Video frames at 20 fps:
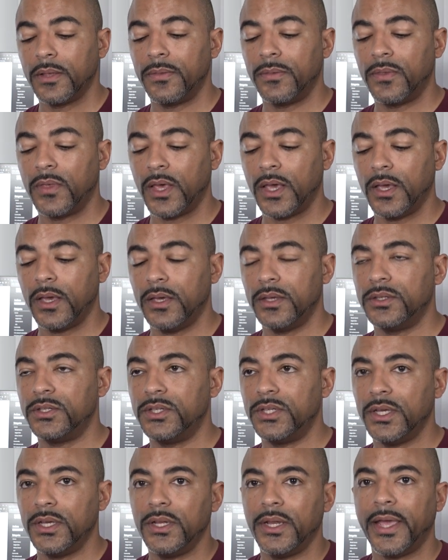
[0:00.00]
they
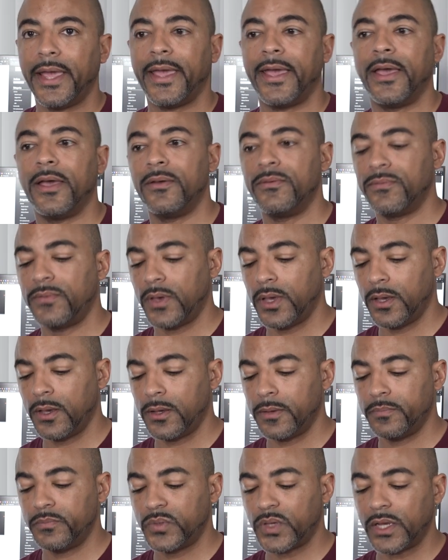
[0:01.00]
did have
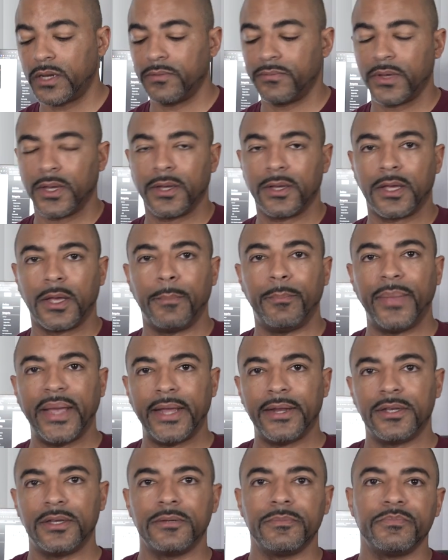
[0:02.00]
kind of a
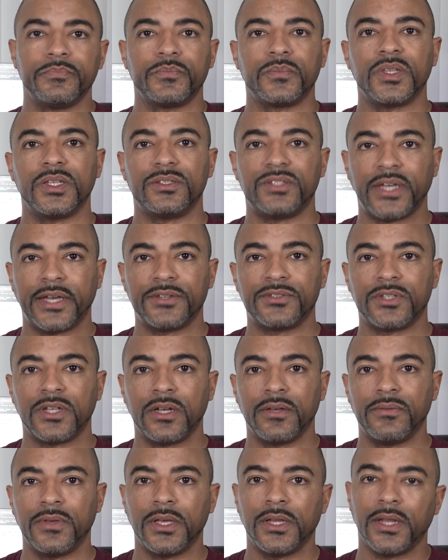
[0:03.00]
beta test
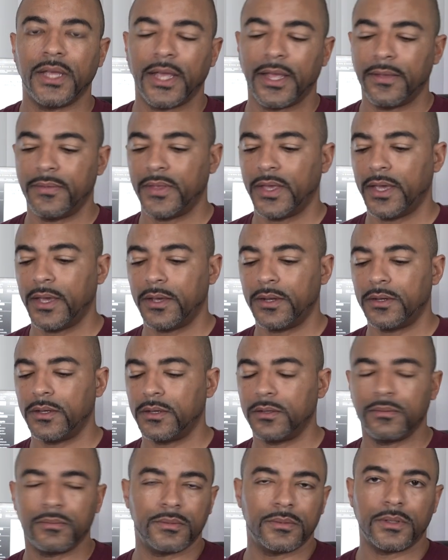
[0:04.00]
of it, and they had
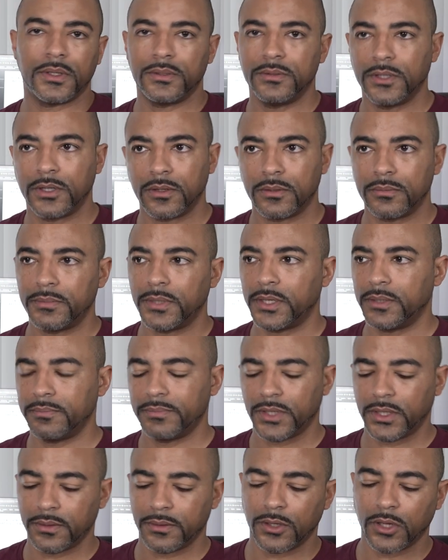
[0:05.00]
a
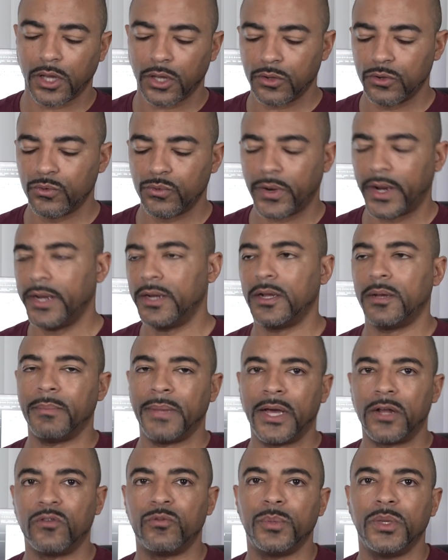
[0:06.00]
great
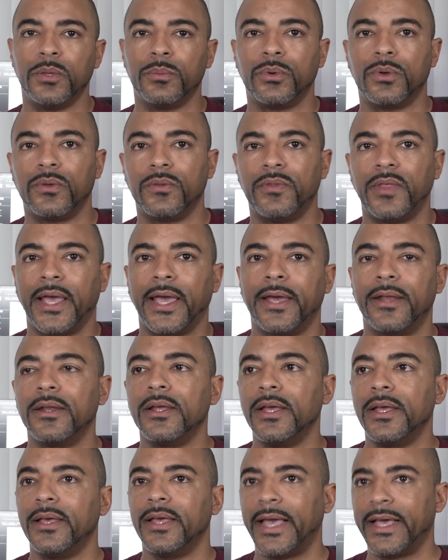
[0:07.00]
amount of people that
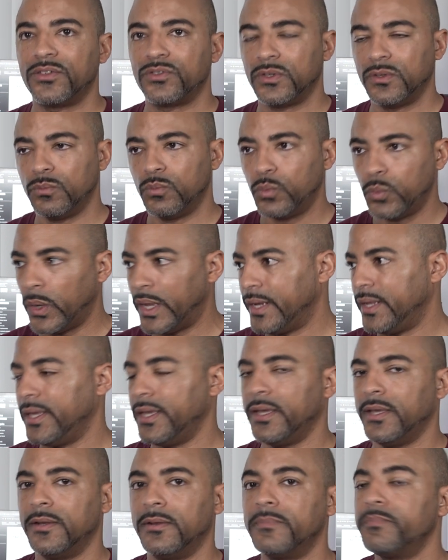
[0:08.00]
actually went
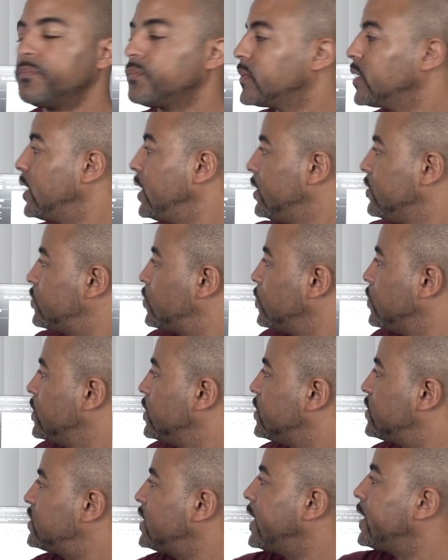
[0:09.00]
into
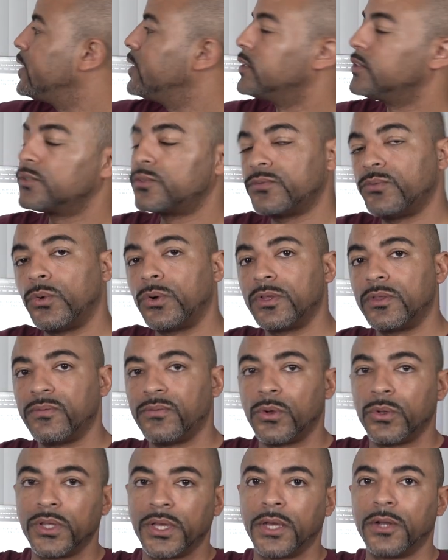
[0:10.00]
the settings for the
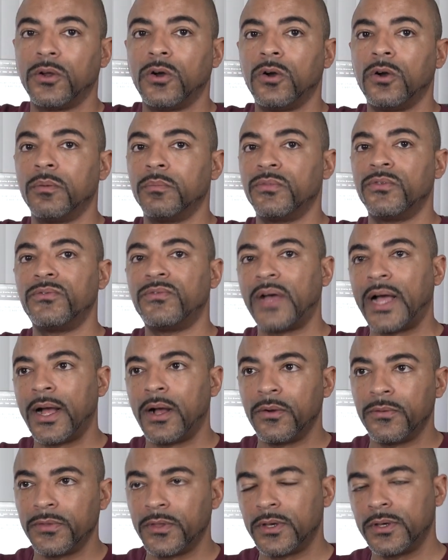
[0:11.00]
Folding at Home,
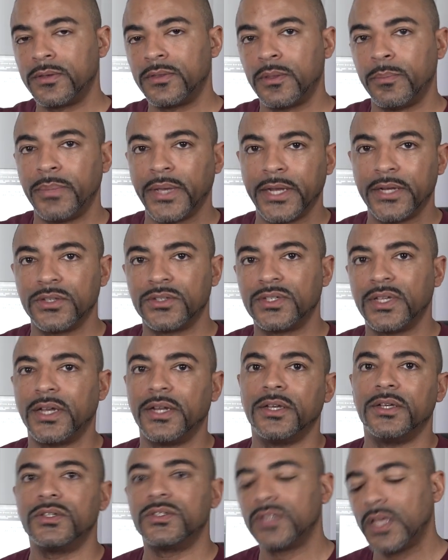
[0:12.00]
found the beta
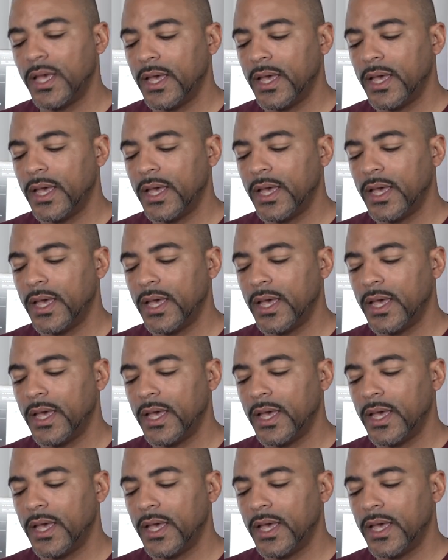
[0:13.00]
settings,